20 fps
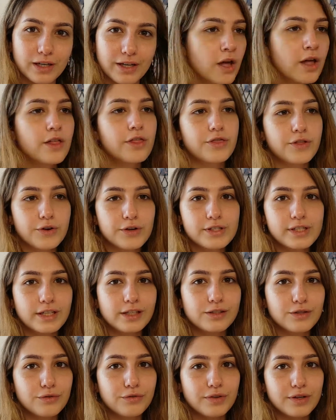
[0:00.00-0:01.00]
13
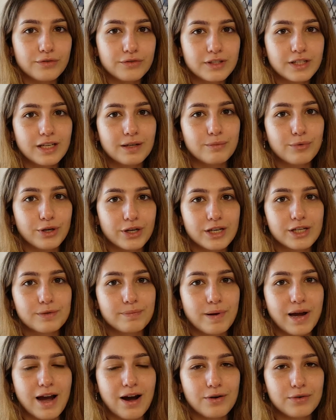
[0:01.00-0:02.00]
to 15 British
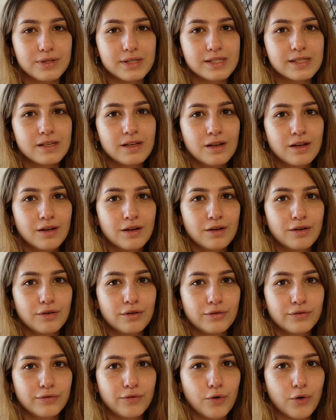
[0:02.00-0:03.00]
pounds
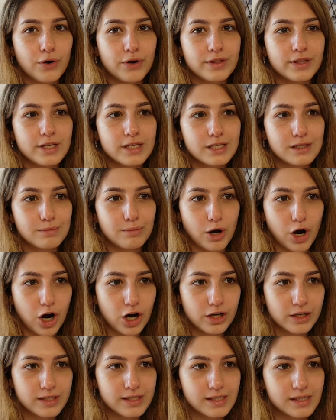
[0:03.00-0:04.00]
for this
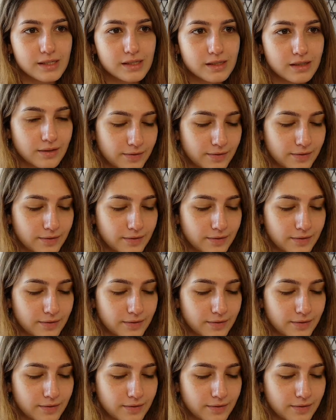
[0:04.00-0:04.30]
box.